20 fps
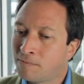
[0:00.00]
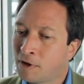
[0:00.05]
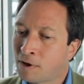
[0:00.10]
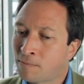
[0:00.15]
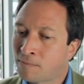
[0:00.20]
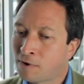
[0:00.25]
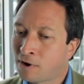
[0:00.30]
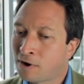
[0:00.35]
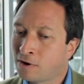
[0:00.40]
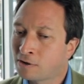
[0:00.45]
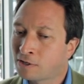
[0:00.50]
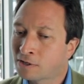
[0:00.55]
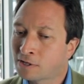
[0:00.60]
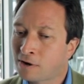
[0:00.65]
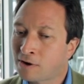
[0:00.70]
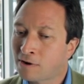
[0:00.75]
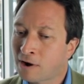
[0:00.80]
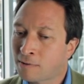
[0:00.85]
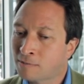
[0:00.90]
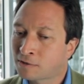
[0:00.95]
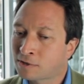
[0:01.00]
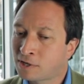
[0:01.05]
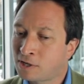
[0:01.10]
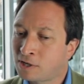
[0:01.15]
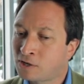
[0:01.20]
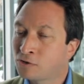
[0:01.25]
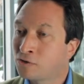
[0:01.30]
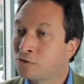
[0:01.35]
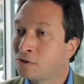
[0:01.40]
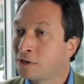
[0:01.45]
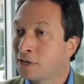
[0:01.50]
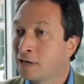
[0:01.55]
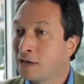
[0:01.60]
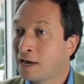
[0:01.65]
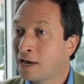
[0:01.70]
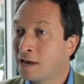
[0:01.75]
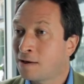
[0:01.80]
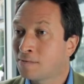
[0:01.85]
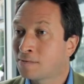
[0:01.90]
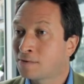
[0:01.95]
approach are absolutely joined at the
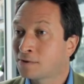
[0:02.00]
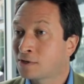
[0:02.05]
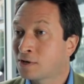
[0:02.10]
hip.